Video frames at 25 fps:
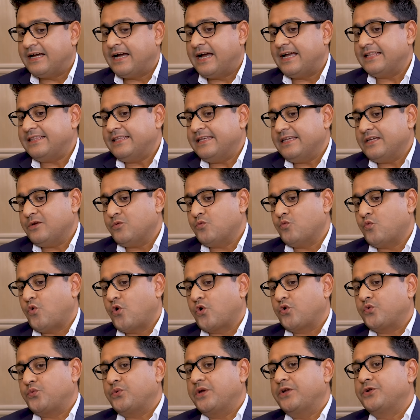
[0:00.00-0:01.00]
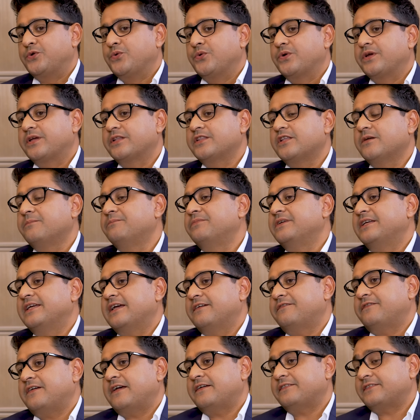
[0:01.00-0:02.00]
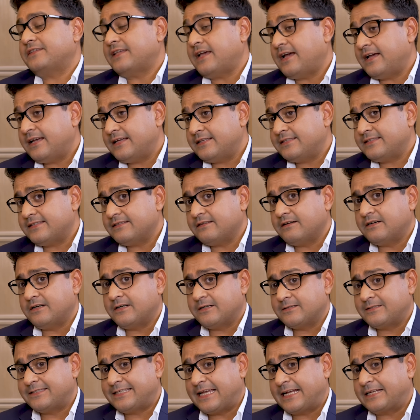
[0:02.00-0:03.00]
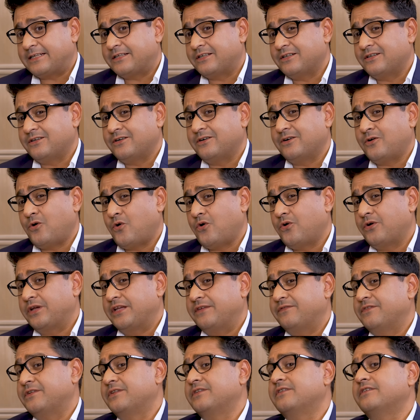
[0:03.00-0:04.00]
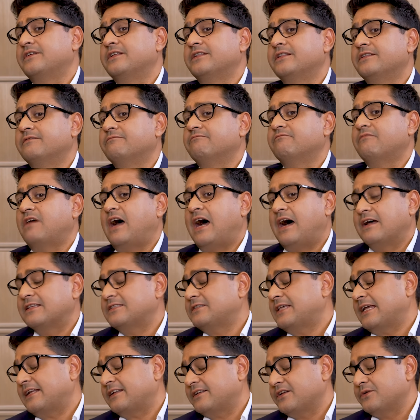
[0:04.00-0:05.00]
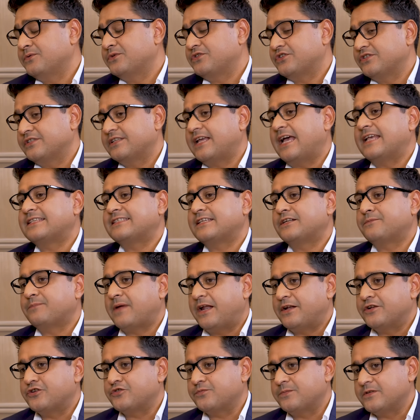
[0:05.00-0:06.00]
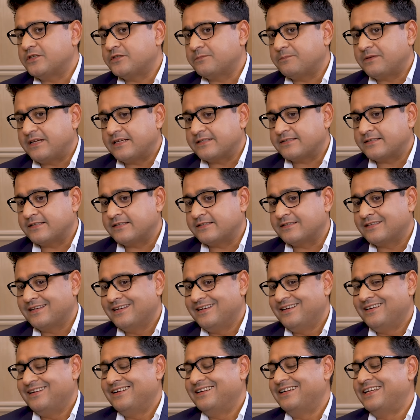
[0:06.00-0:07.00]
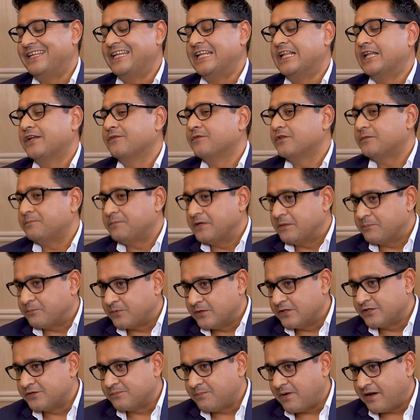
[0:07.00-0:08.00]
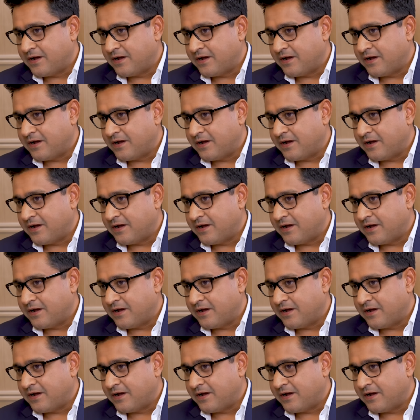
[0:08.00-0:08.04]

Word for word: I think what we are doing in the BFSI uh, sector or even in our sector, which is the asset management space, is dealing with people's